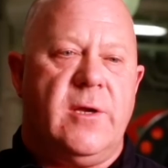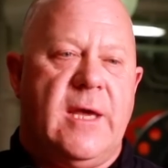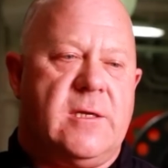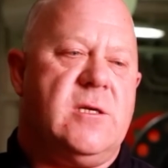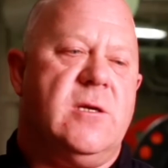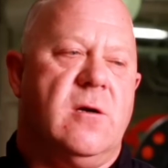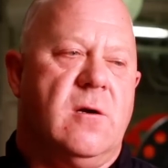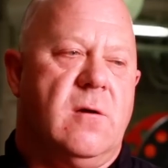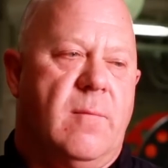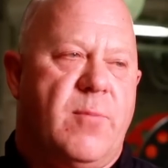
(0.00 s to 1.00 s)
you get to
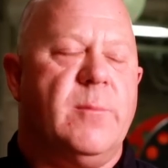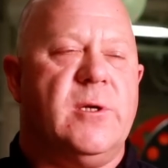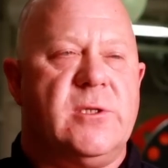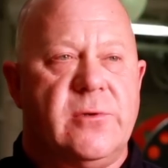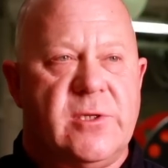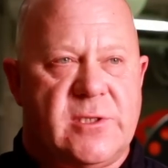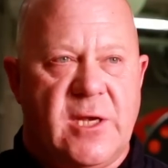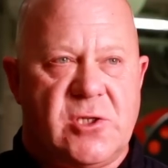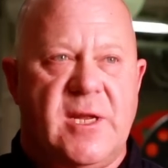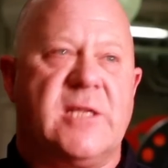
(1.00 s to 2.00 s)
your permanent duty
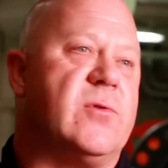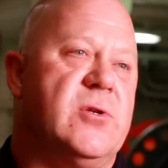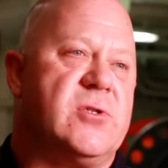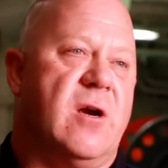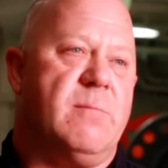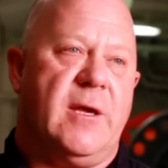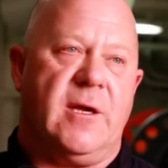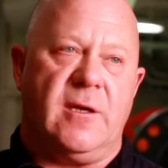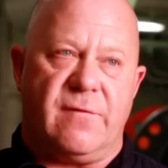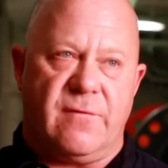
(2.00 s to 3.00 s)
station, that's when you start
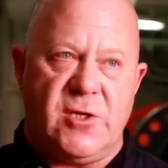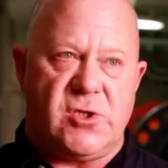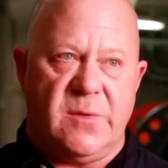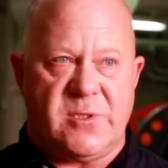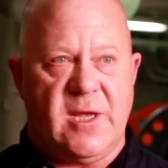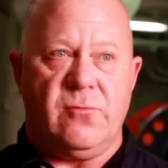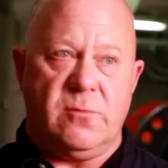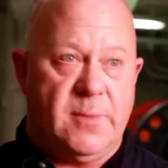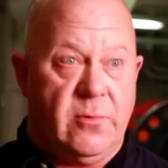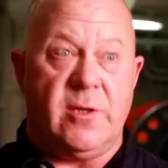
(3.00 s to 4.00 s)
making the friendships that
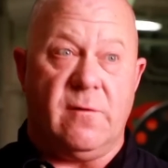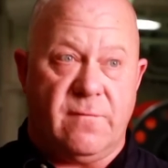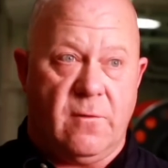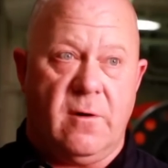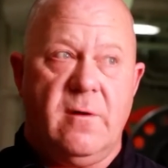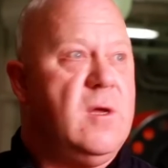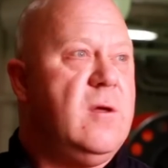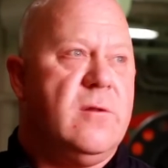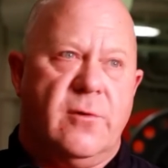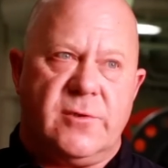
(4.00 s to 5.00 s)
will be with you for
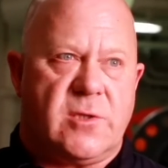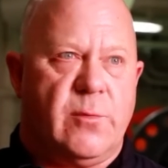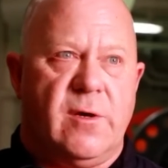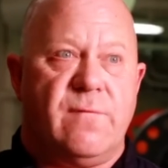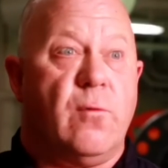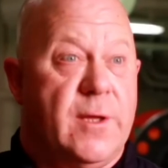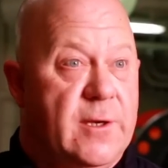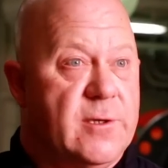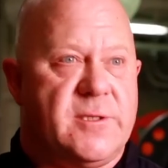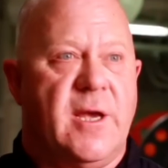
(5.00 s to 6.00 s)
those three or four
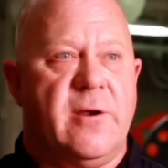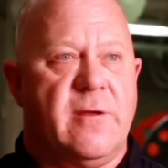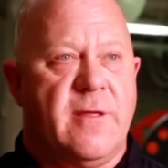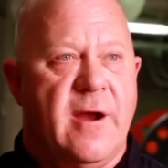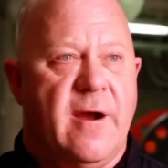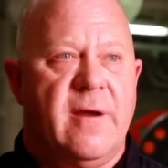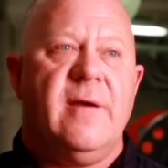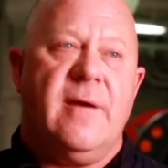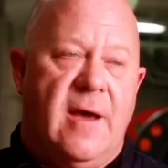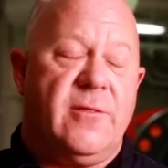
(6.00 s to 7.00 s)
years that you're there.
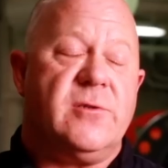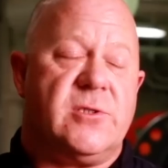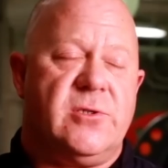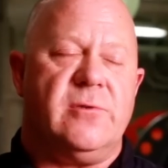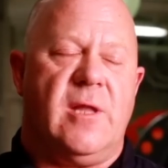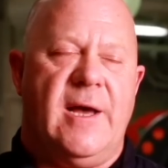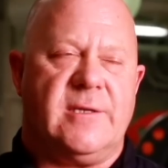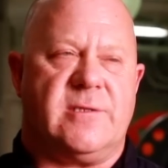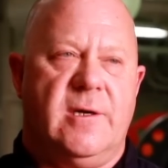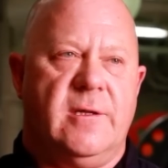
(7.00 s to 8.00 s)
And those do
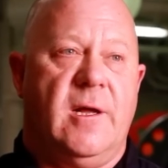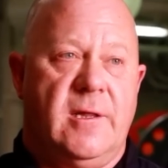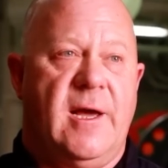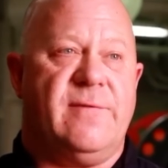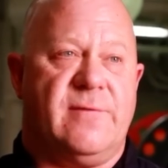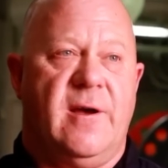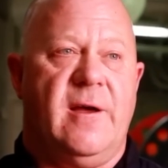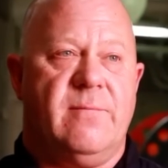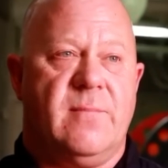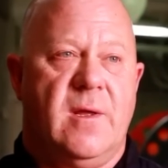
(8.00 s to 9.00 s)
last a, a
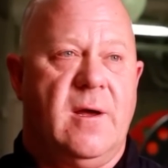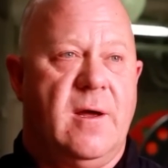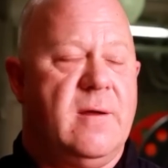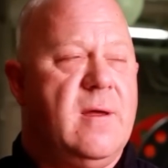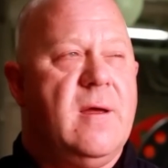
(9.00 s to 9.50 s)
lifetime. Uh,